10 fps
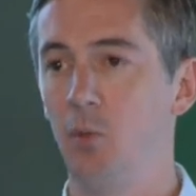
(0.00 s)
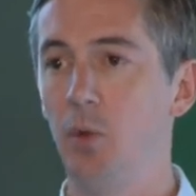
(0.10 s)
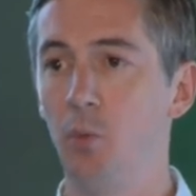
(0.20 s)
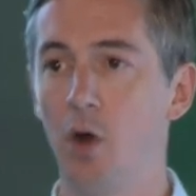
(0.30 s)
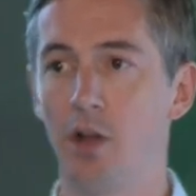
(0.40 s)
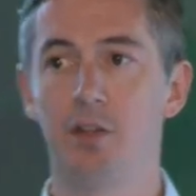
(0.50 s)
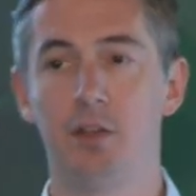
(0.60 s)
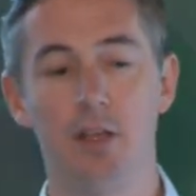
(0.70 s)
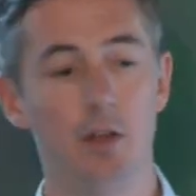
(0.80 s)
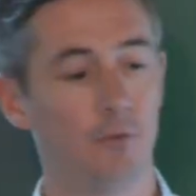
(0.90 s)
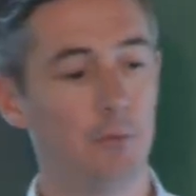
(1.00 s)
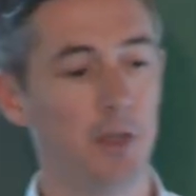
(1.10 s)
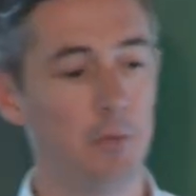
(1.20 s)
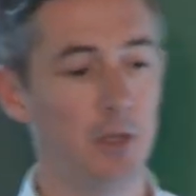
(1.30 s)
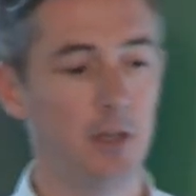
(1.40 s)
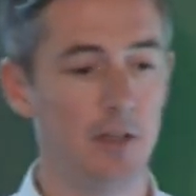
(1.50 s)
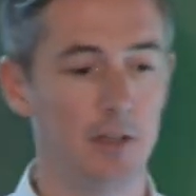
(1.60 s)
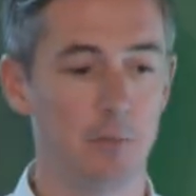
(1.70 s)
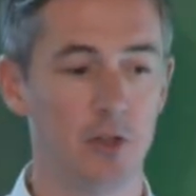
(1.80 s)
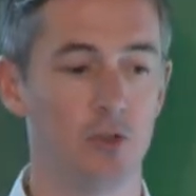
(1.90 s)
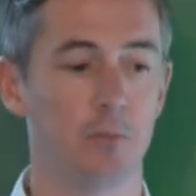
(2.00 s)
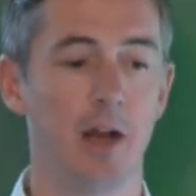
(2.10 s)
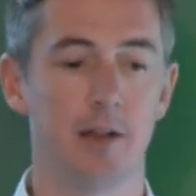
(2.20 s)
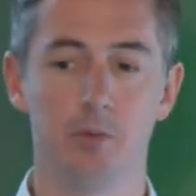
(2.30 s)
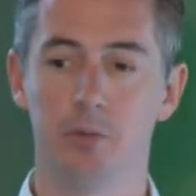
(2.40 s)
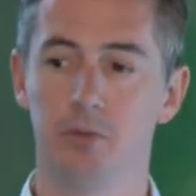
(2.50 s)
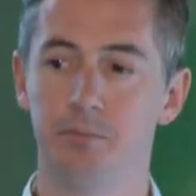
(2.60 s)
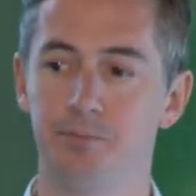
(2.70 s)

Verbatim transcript: We want to hear from the community as much as possible.